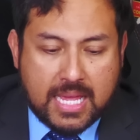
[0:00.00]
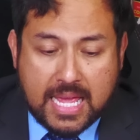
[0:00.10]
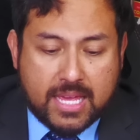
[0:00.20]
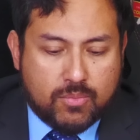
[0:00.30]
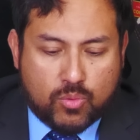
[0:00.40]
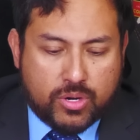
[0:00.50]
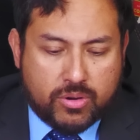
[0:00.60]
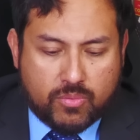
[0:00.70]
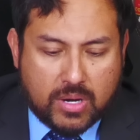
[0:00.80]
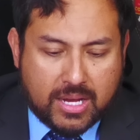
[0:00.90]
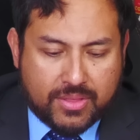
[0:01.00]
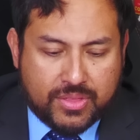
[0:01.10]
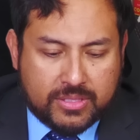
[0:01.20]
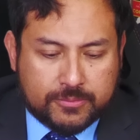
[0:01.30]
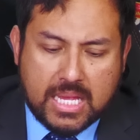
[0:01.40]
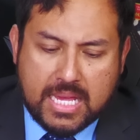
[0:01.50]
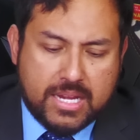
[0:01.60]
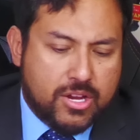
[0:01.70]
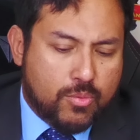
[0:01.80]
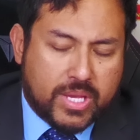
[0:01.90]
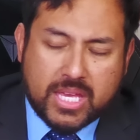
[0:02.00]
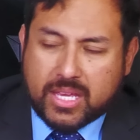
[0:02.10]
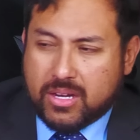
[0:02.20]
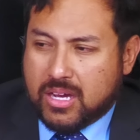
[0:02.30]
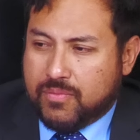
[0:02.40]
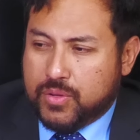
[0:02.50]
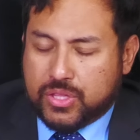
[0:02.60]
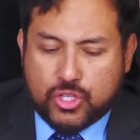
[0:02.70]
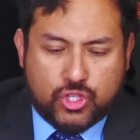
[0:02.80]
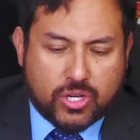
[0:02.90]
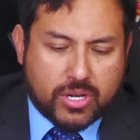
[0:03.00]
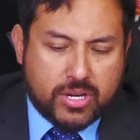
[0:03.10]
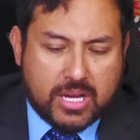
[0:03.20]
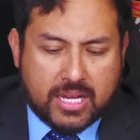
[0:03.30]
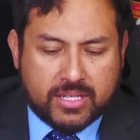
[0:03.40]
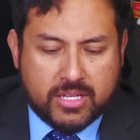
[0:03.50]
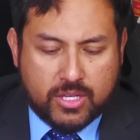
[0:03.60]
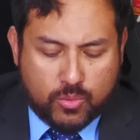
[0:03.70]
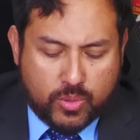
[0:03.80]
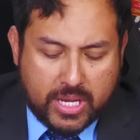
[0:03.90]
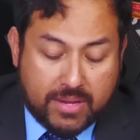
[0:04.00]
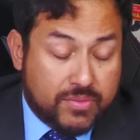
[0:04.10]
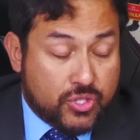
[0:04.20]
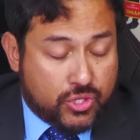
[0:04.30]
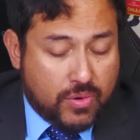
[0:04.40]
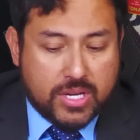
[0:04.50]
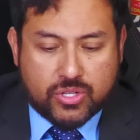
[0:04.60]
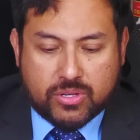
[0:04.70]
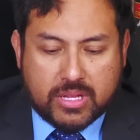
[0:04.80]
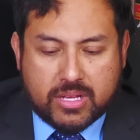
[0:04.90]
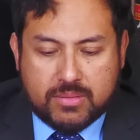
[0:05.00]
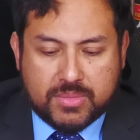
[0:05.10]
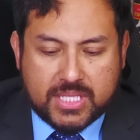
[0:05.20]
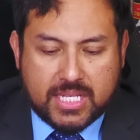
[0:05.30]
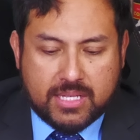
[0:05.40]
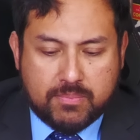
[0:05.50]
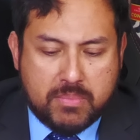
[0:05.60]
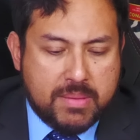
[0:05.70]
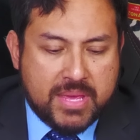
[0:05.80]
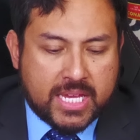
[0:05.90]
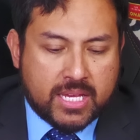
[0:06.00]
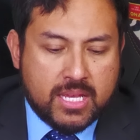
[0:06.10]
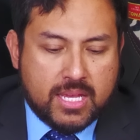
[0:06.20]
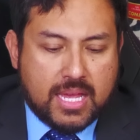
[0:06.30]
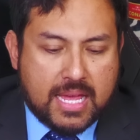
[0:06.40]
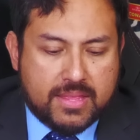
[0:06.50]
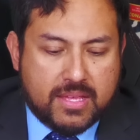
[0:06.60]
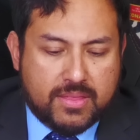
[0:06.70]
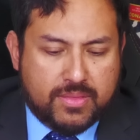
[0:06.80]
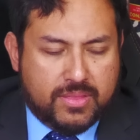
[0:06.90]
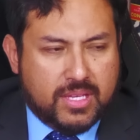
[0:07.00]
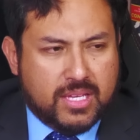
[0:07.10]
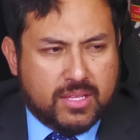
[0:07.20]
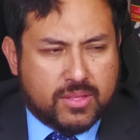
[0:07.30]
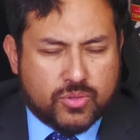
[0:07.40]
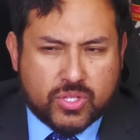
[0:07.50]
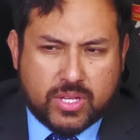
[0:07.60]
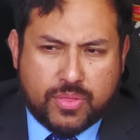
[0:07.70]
and Werner Roth. In here, we kick it off with the Juggernaut. We have the Stranger that comes in, Mimic, and then the there's a